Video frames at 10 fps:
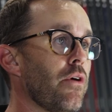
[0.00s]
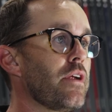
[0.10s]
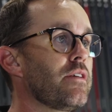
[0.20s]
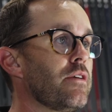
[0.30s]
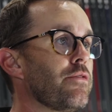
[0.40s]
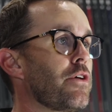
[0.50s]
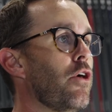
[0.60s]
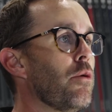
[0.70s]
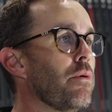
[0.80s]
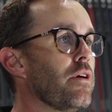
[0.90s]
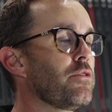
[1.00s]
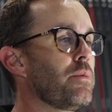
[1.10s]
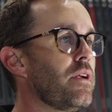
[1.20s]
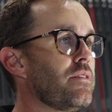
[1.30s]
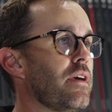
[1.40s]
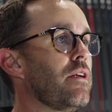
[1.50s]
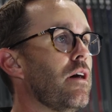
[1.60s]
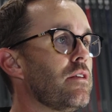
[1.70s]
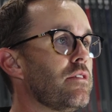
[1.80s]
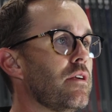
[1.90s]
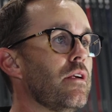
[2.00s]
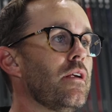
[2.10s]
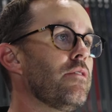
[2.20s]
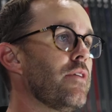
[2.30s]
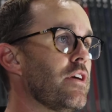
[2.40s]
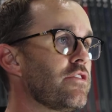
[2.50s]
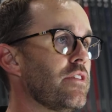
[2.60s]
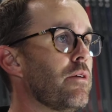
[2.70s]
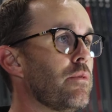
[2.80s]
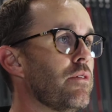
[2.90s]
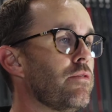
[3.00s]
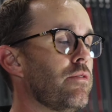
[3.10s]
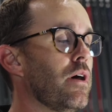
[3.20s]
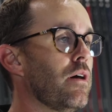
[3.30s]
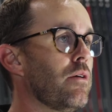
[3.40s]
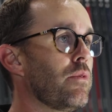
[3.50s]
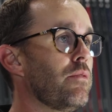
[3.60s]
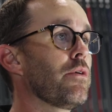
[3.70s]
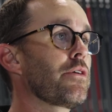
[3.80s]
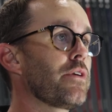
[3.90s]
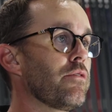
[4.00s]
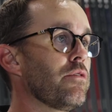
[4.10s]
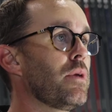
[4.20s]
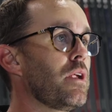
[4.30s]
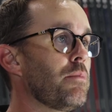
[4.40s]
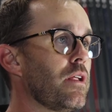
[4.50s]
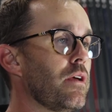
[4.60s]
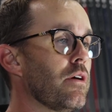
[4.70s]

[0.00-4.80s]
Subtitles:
printing for COBRA has been a technology and an innovation that we've worked on for many